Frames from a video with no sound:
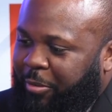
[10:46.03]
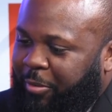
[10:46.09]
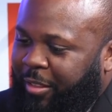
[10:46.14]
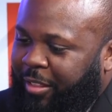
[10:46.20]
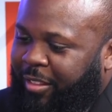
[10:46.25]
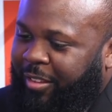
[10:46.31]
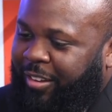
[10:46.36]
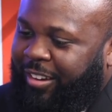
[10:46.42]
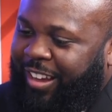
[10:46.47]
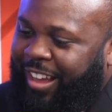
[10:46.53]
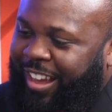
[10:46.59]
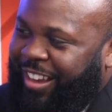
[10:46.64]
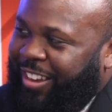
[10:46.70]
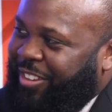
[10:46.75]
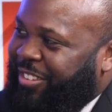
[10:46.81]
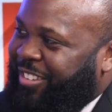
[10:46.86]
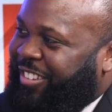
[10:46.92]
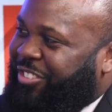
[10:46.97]
The guy
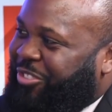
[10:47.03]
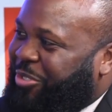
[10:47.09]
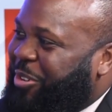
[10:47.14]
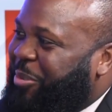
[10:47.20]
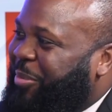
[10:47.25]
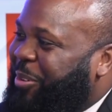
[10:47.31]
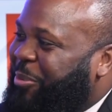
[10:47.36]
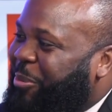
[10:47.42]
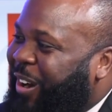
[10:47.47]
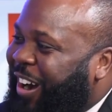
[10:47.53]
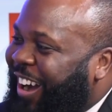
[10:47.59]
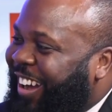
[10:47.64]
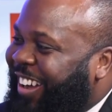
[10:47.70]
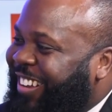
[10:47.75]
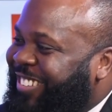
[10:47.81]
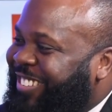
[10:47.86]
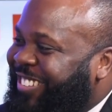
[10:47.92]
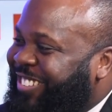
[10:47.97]
is extremely wise,